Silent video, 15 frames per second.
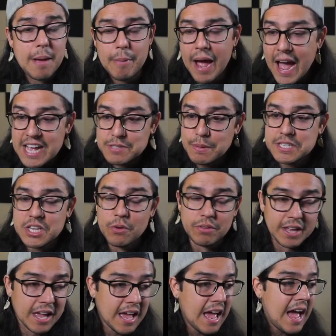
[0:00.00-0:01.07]
I asked myself,
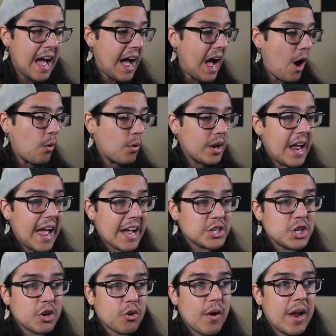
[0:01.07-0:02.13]
how can I
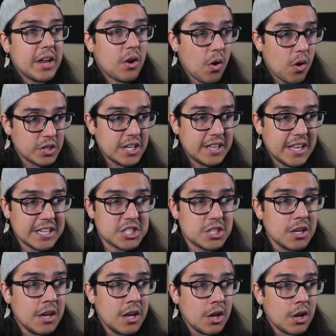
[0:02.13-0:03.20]
actually create content that's
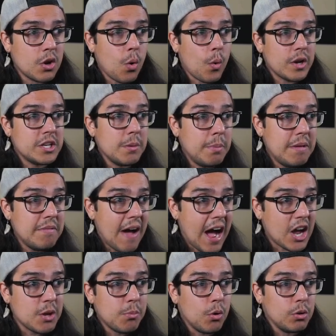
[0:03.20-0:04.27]
going to be
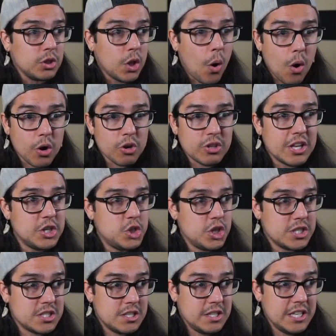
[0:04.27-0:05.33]
valuable longer than
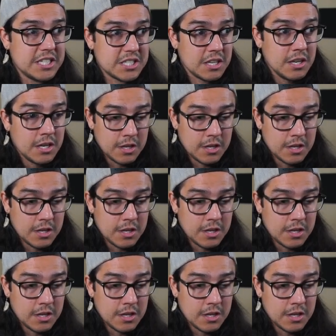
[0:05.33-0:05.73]
just this